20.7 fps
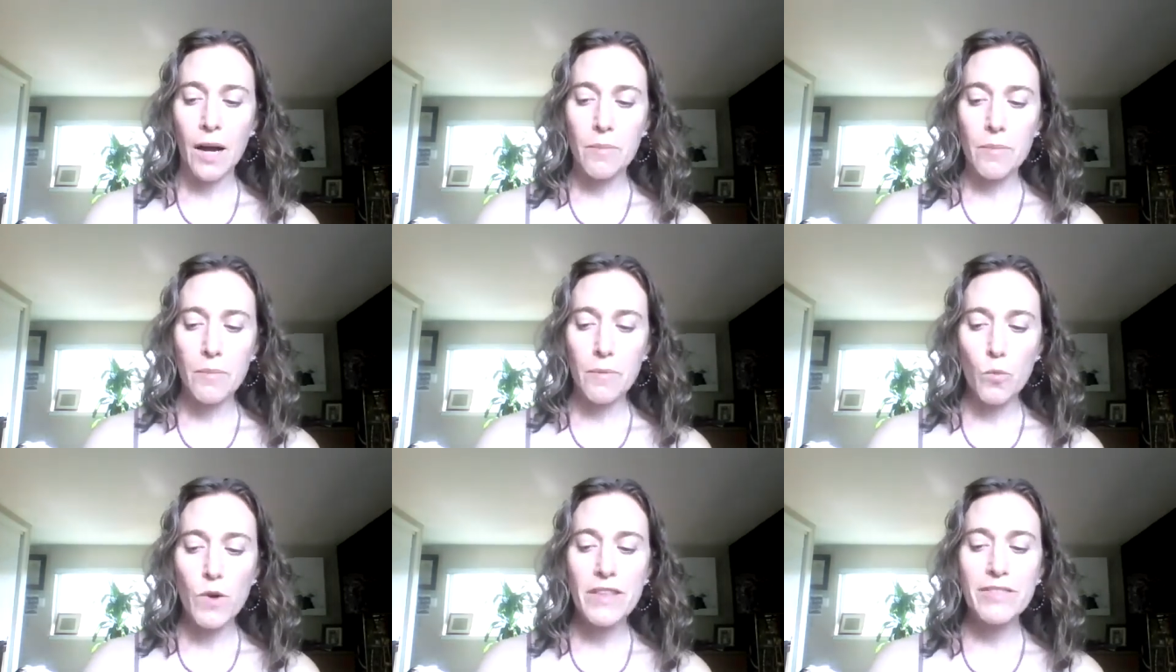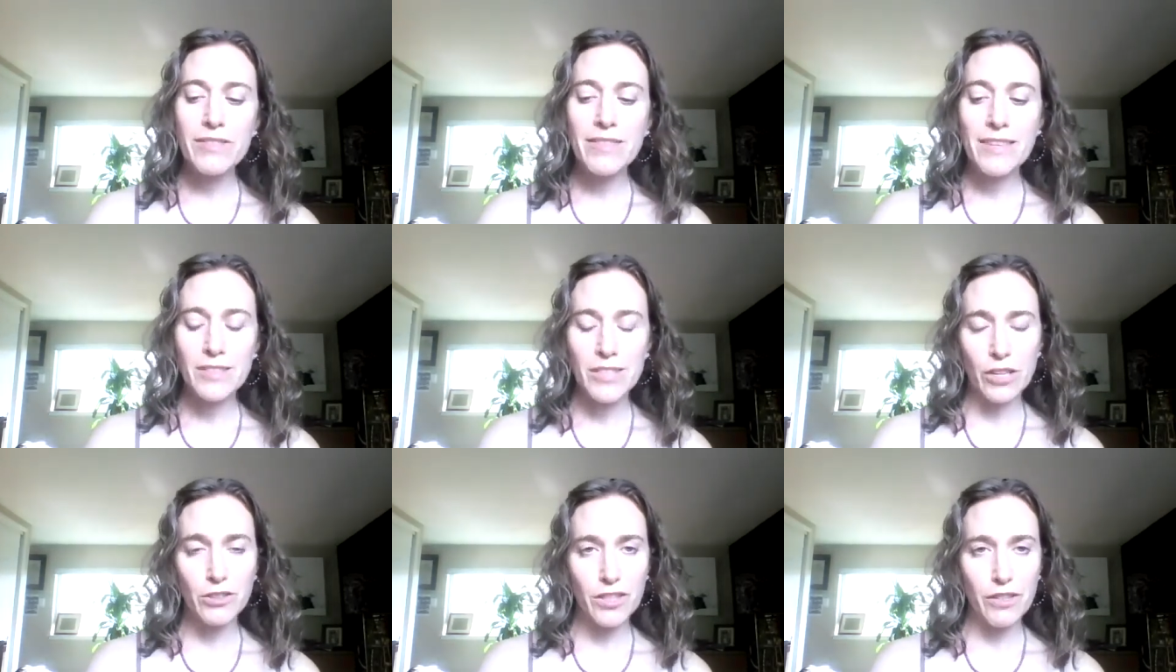with the
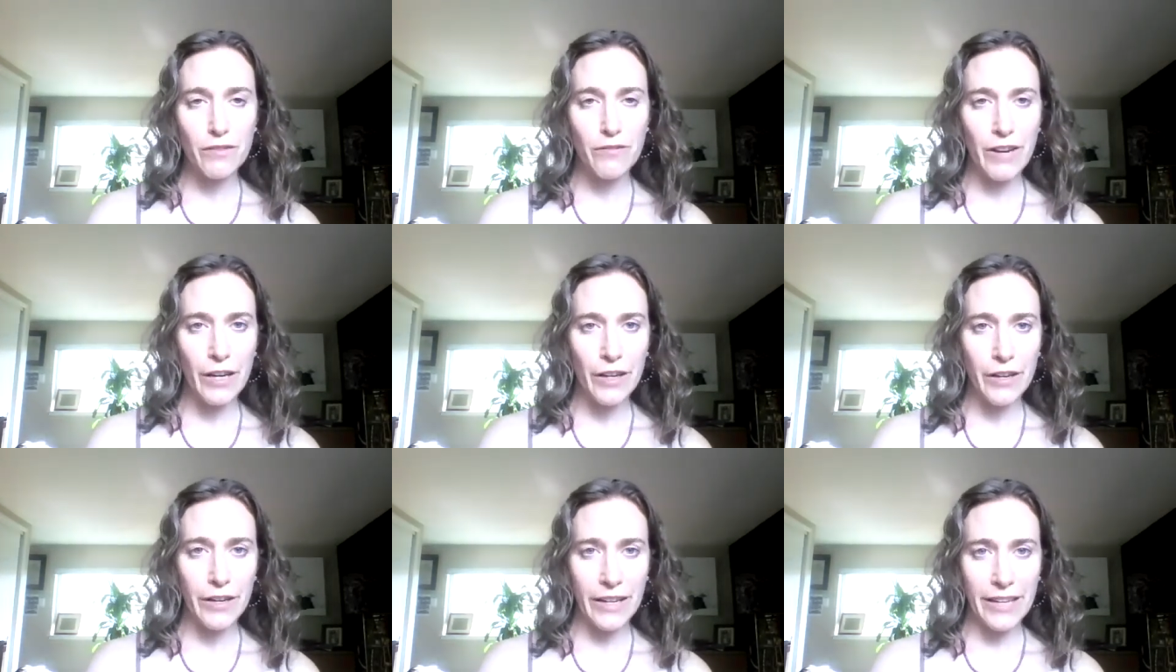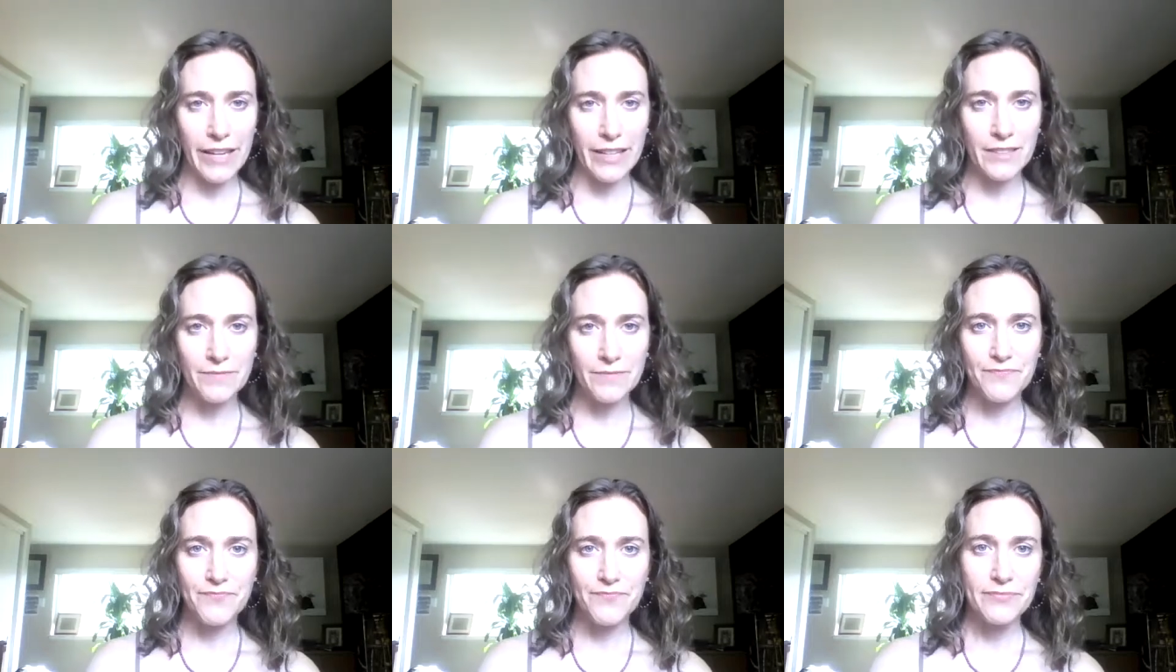Delta
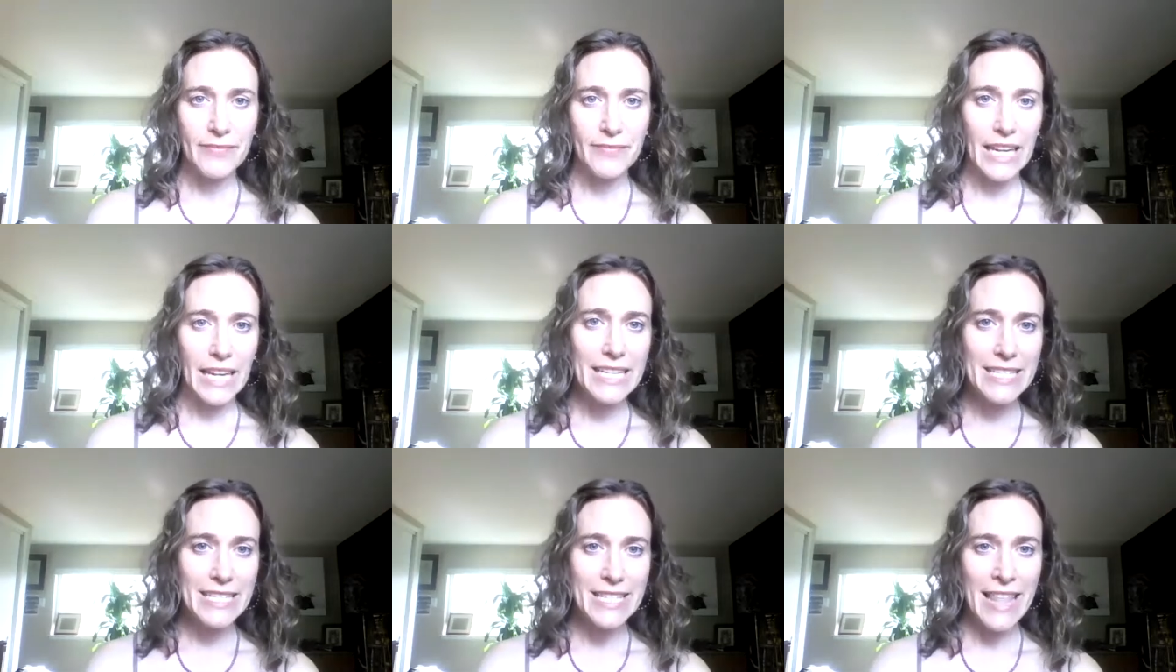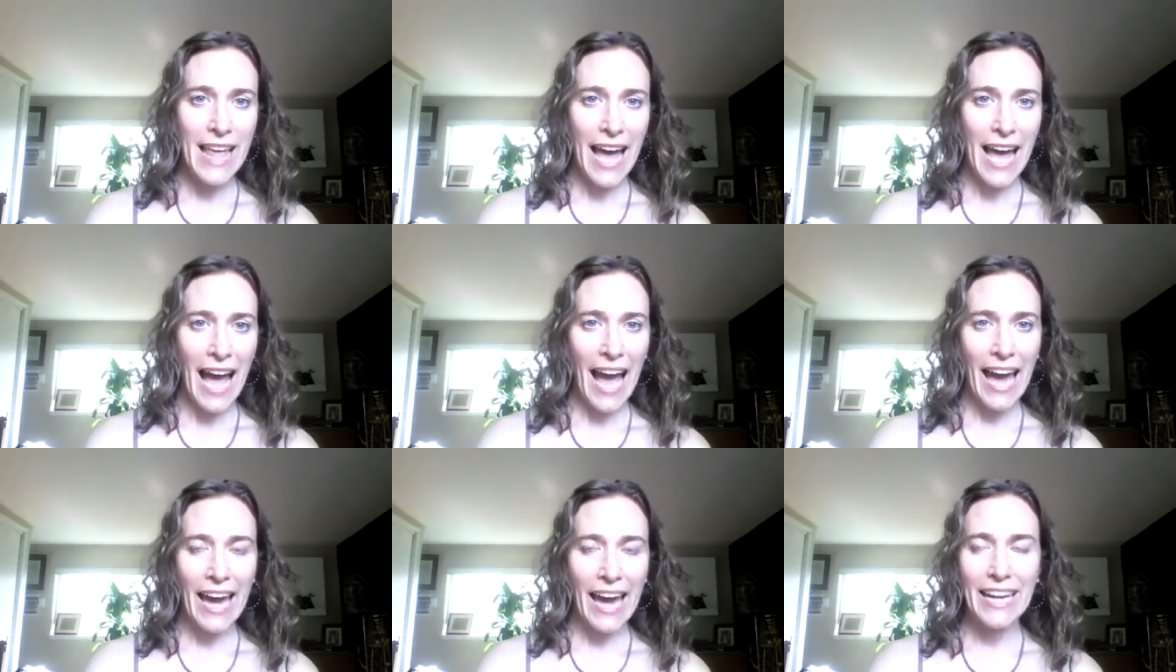variant is
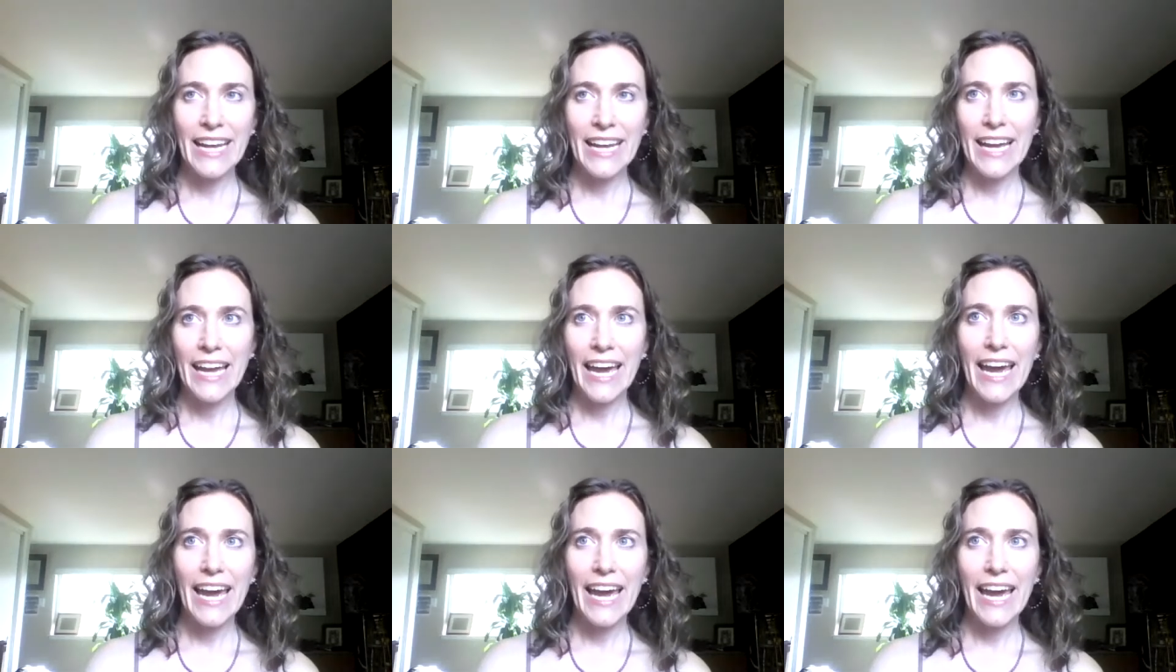that